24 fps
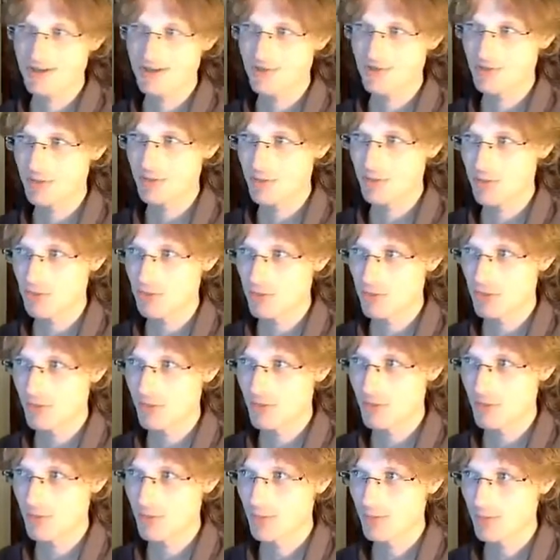as some of the
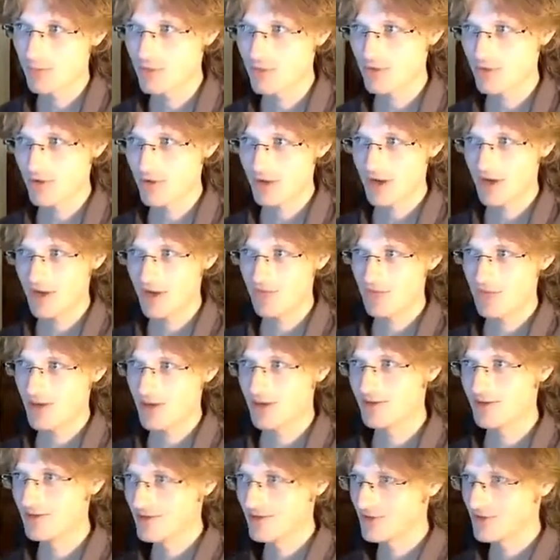trip reports I've read
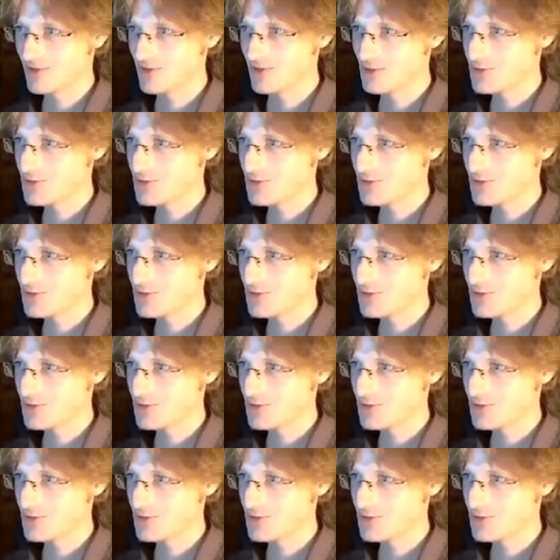and listened